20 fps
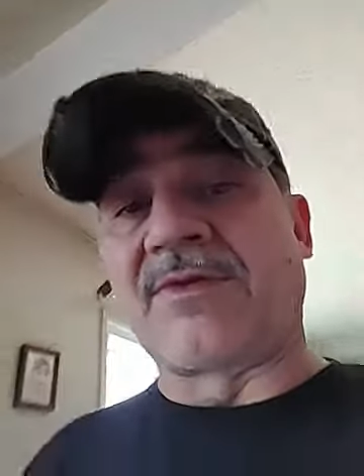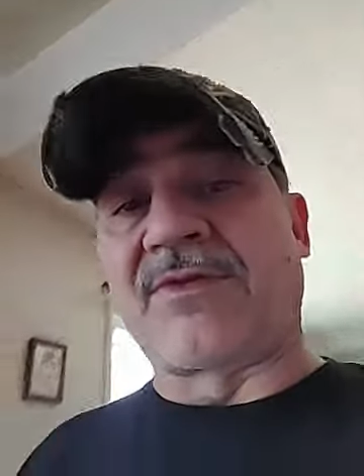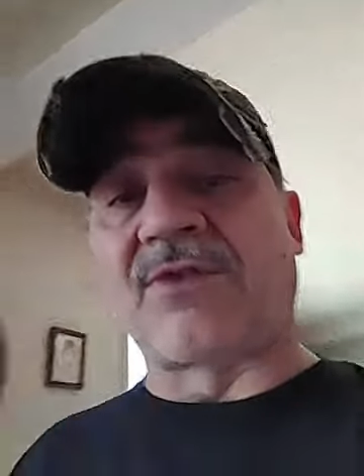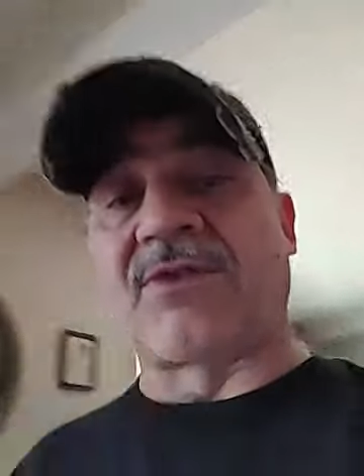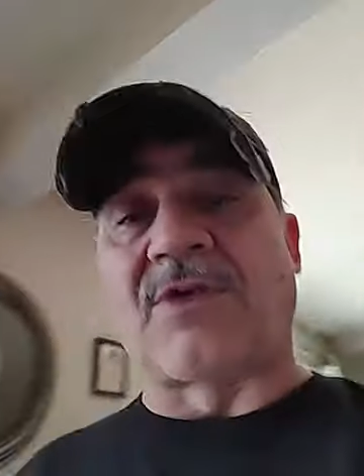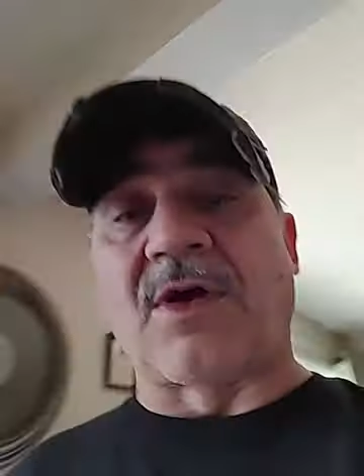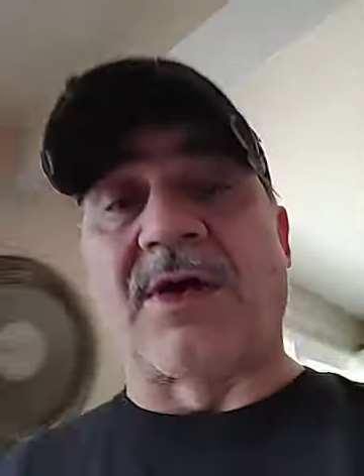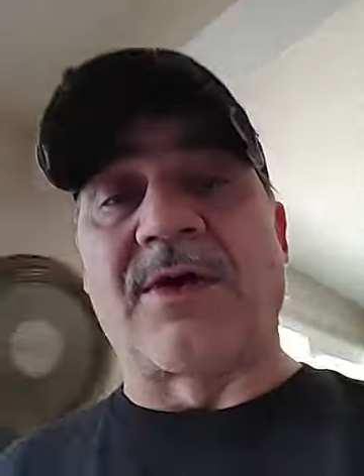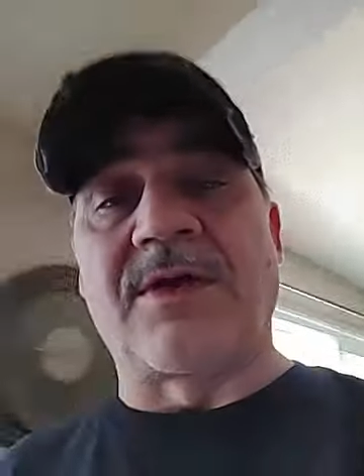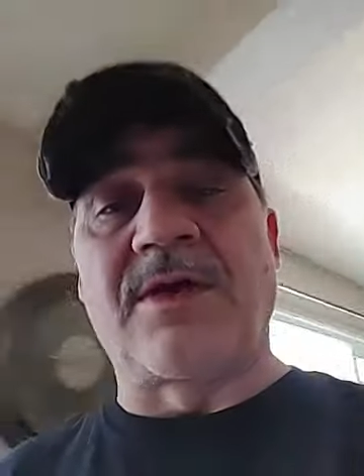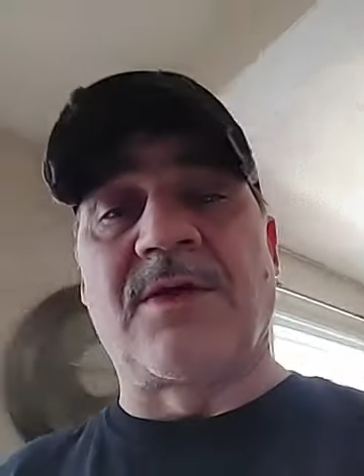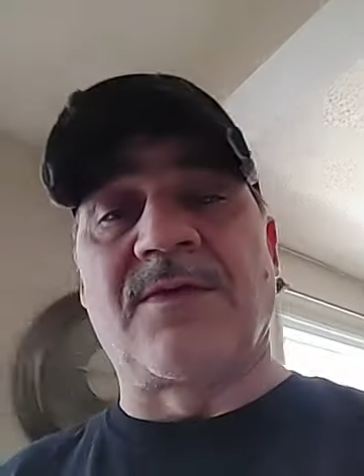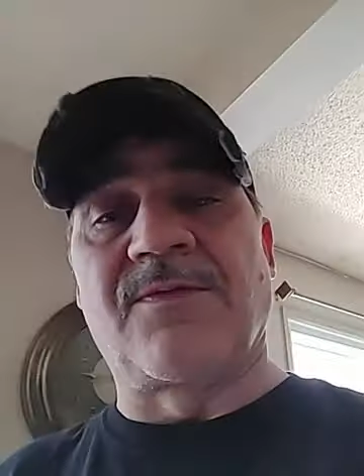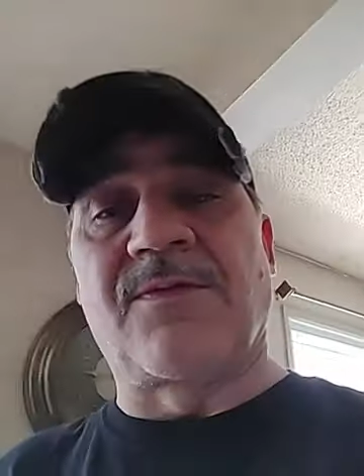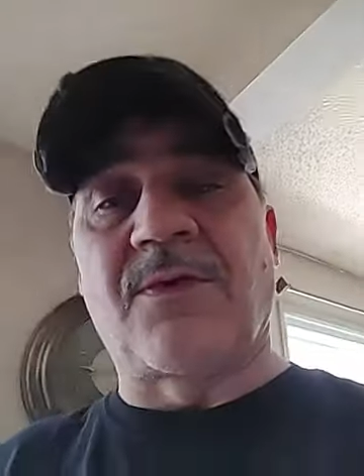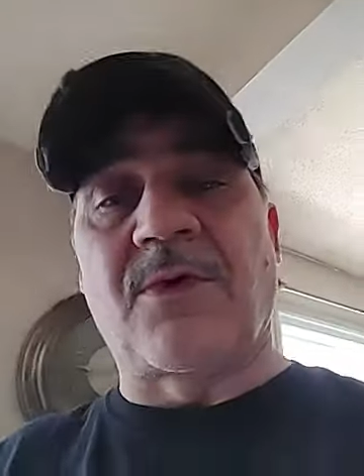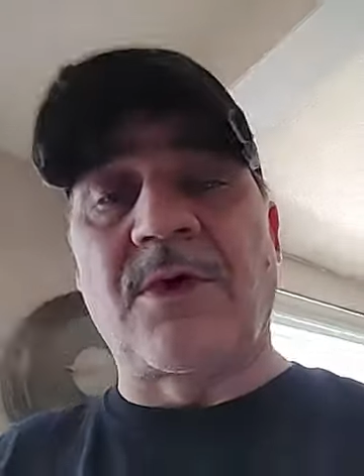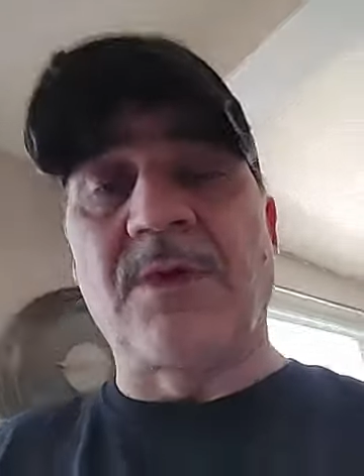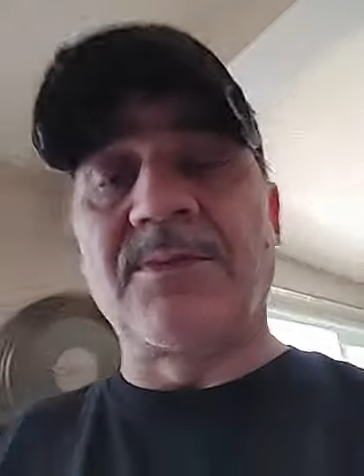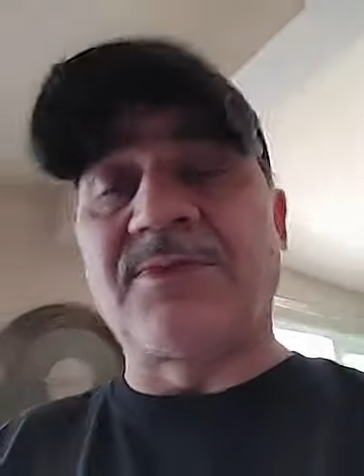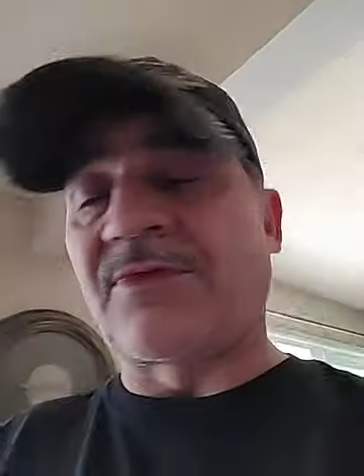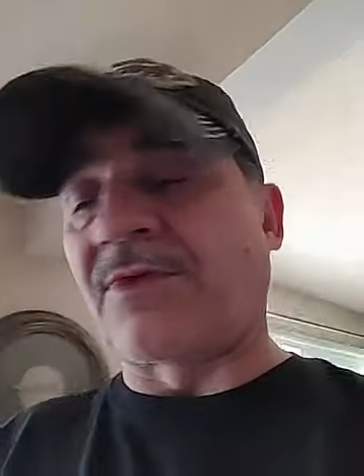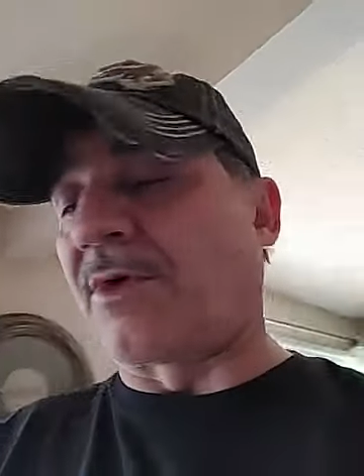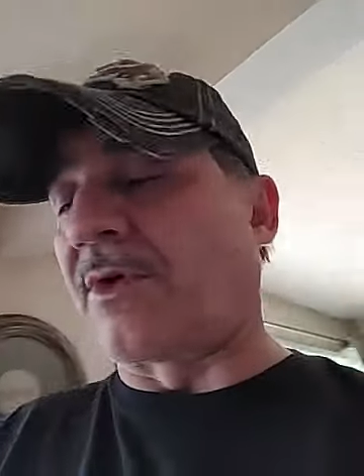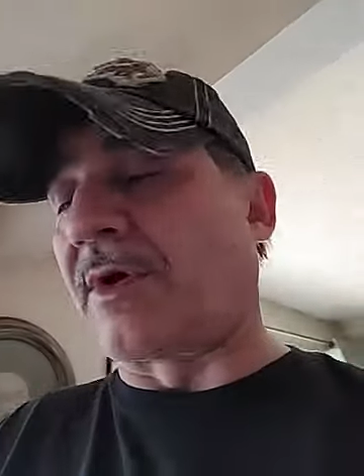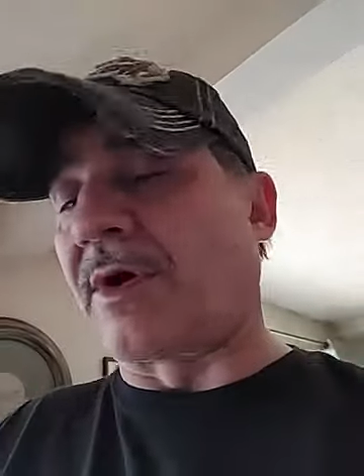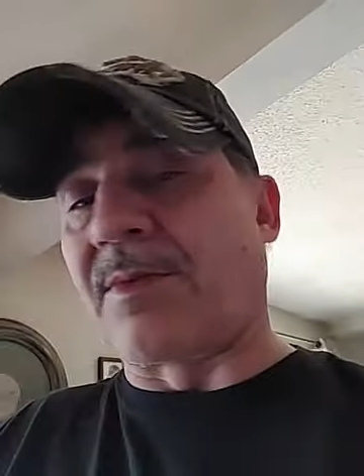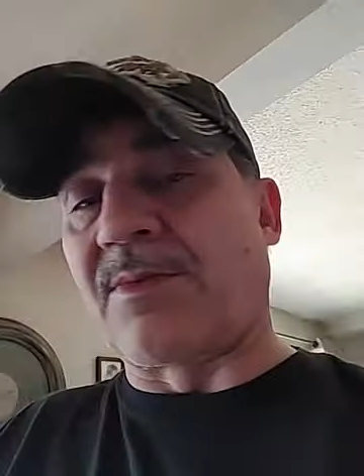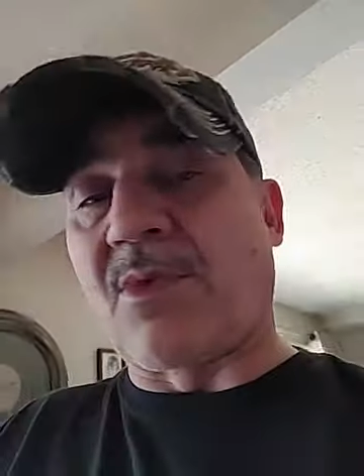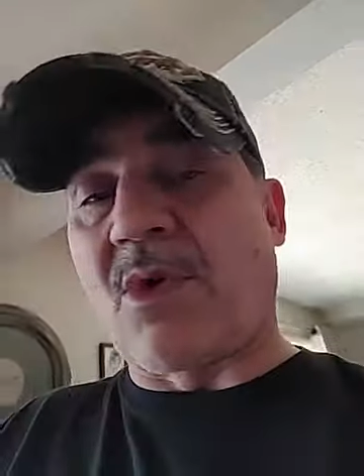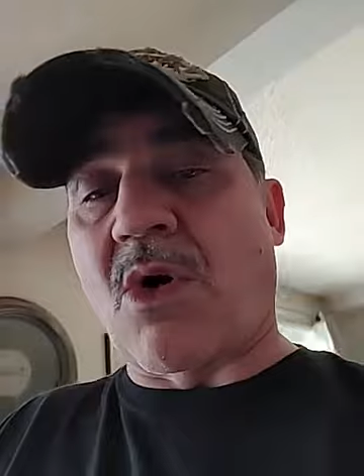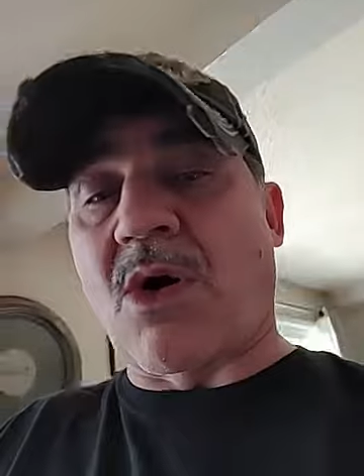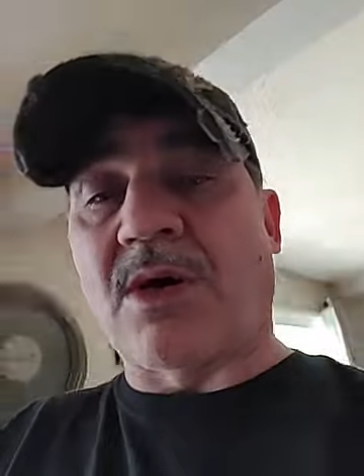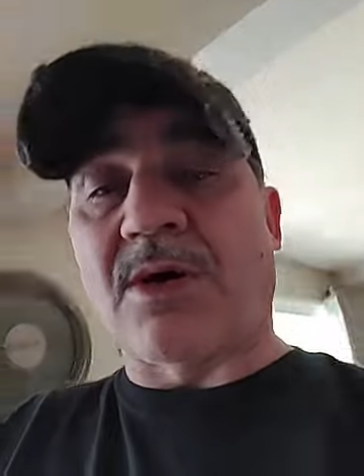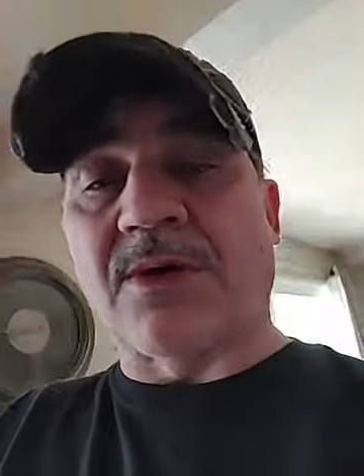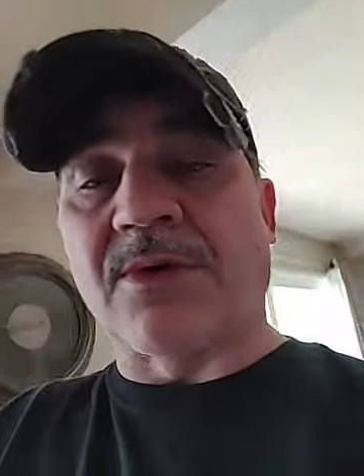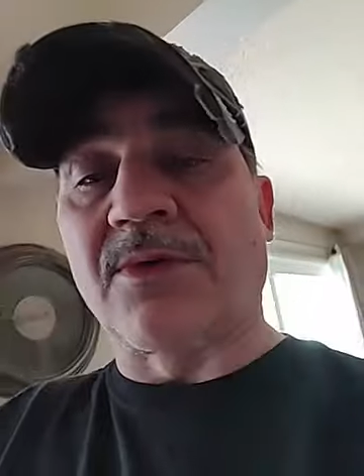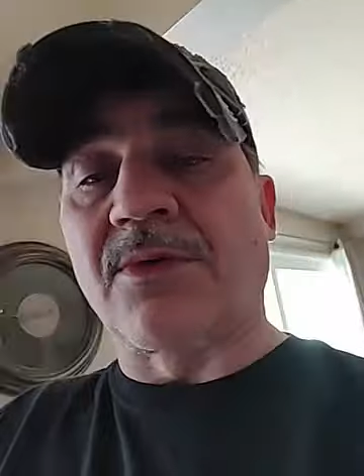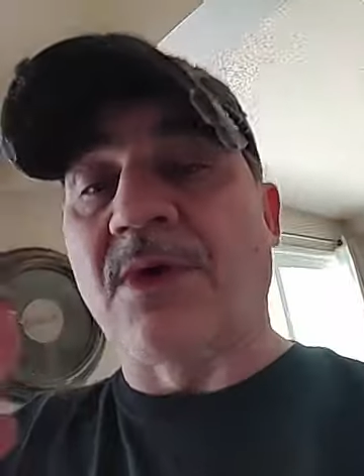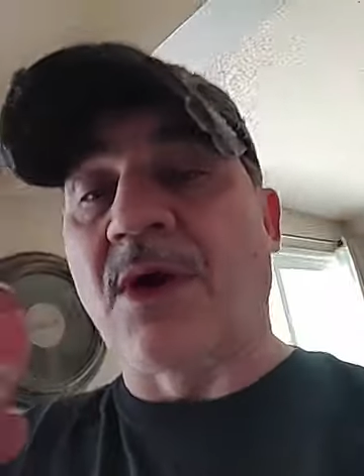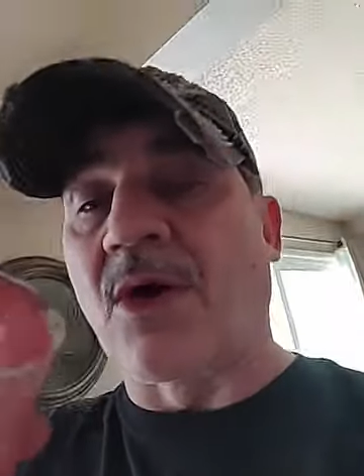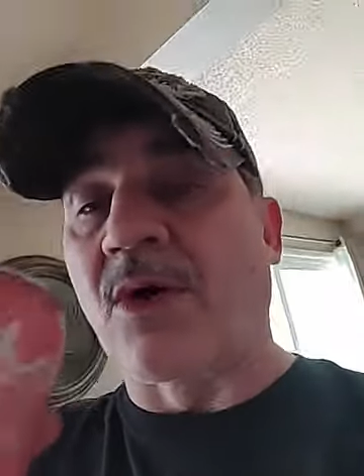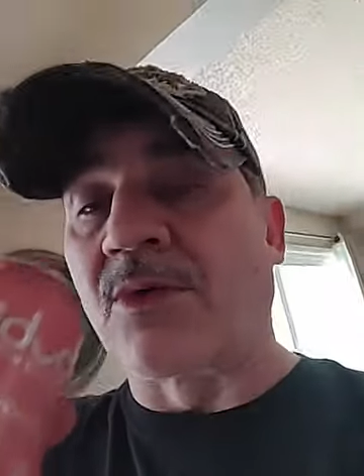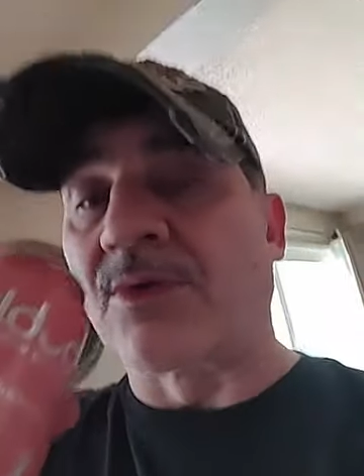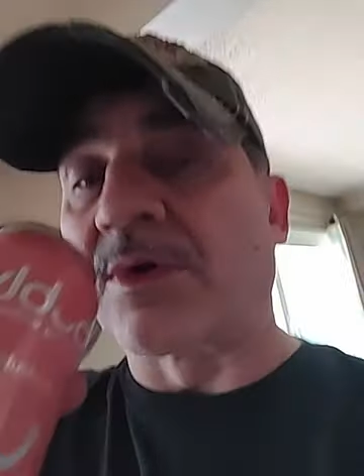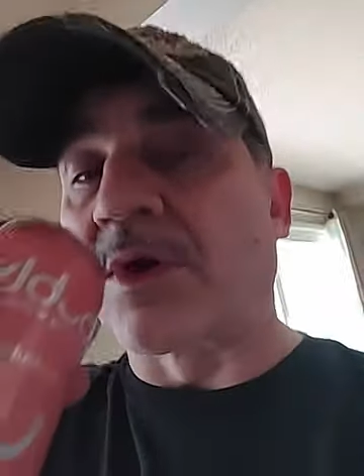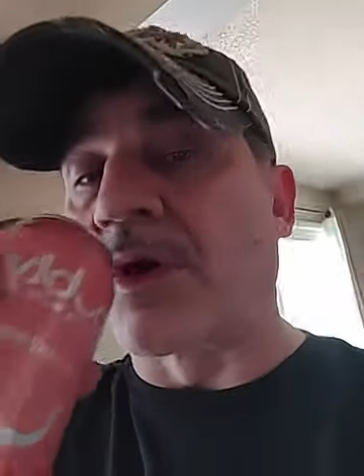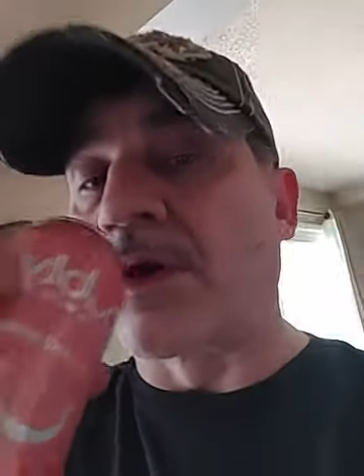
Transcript: studying for Him. Sorry, I'm walking around,